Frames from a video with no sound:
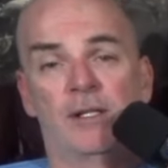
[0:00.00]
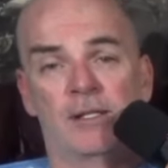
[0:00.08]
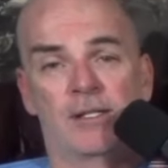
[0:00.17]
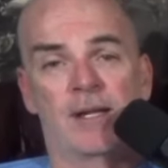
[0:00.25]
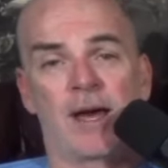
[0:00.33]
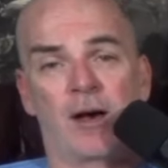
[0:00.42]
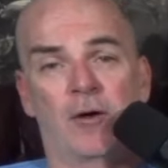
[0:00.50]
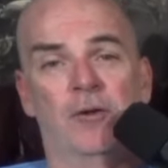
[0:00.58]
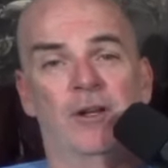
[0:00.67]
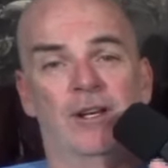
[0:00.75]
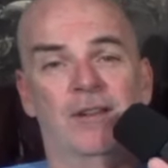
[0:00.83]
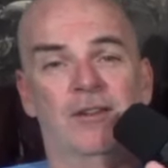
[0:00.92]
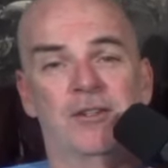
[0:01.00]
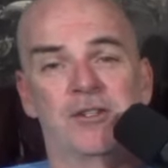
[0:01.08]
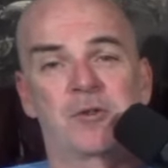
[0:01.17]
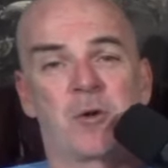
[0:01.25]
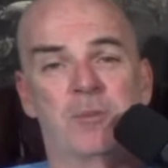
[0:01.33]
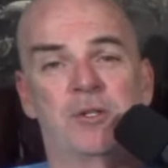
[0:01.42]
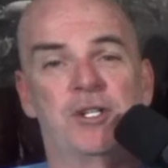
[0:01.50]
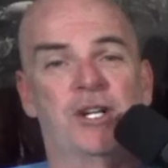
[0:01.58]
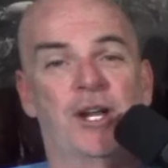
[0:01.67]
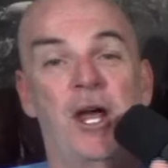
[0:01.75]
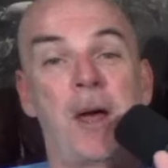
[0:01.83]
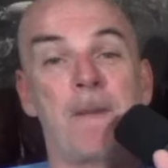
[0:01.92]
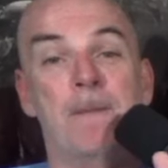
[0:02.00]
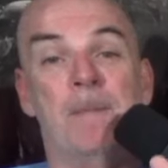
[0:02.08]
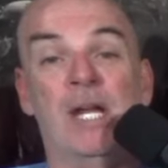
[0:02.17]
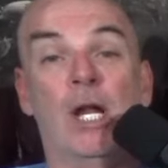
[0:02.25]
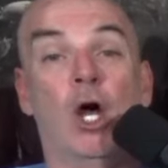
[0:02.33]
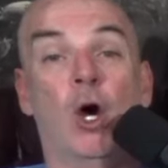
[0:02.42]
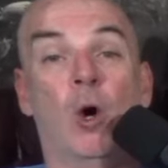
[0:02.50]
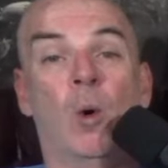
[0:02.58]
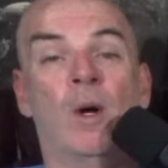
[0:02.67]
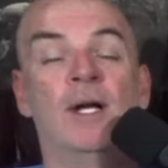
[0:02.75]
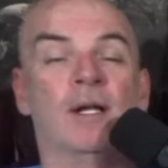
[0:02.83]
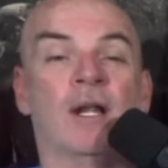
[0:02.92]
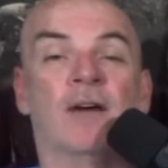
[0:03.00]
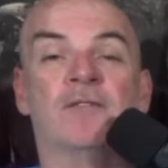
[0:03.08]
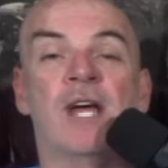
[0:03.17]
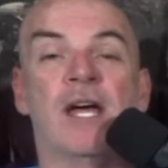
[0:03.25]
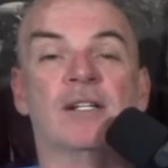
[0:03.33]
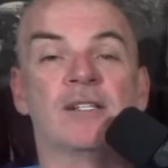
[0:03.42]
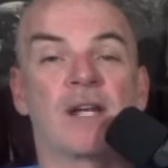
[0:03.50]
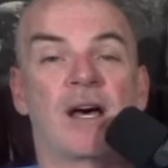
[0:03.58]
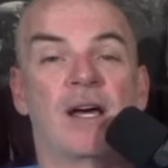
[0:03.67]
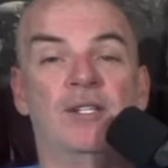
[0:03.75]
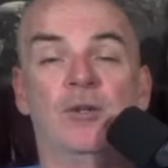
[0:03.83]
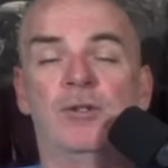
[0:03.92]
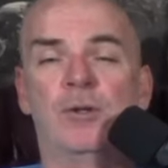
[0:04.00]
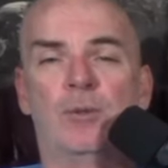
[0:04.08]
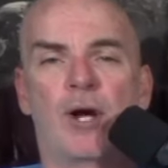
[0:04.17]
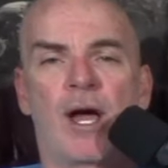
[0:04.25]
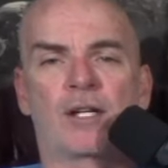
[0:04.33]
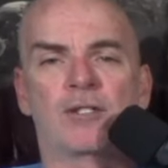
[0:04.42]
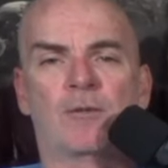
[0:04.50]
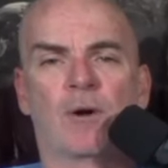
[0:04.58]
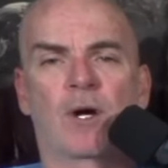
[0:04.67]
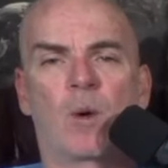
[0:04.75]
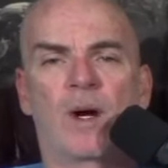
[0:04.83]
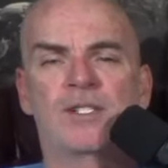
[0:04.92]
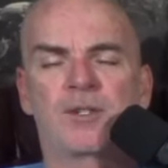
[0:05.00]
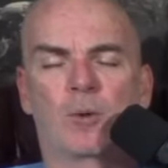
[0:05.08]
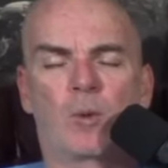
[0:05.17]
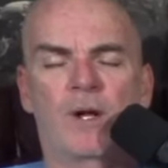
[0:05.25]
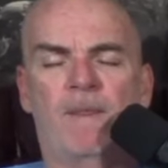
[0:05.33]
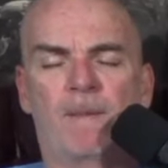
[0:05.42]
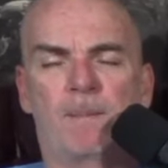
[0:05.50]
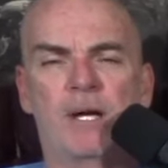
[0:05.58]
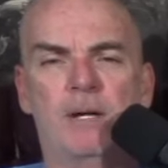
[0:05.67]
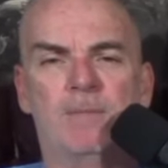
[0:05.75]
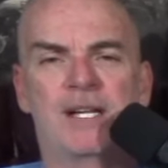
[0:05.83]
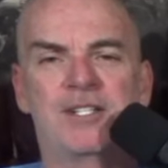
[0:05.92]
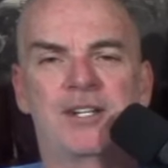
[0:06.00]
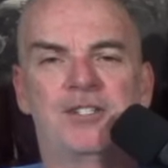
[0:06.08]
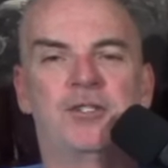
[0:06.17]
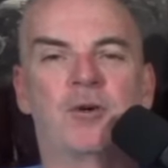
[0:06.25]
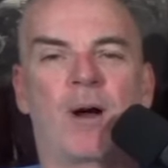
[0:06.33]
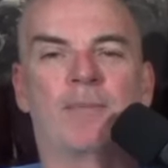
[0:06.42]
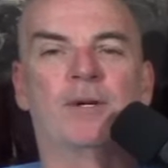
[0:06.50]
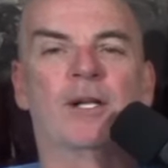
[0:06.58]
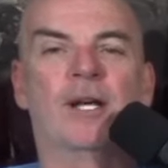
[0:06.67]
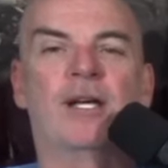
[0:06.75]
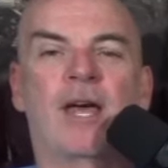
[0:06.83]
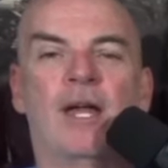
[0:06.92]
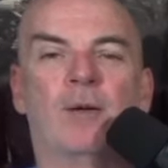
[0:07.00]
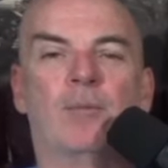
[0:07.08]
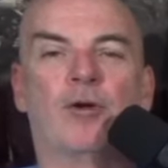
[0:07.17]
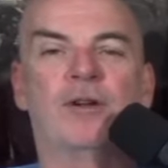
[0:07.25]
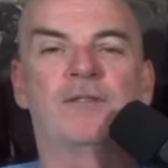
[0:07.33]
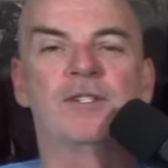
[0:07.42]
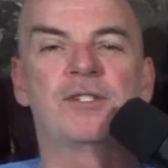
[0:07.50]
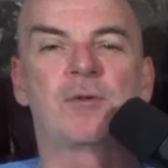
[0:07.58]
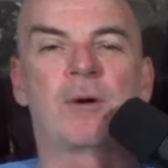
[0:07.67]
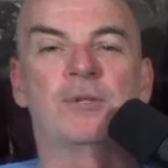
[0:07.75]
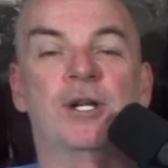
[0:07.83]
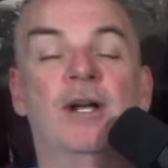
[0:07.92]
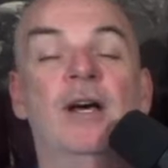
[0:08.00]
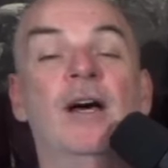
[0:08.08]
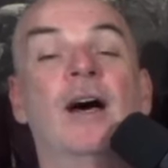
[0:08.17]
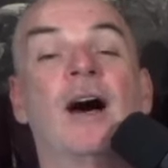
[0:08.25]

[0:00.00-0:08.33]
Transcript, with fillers: It's down in the description below. Left-hand side, YouTube reaction requests, read the pinned message, drop a link, and a brief description.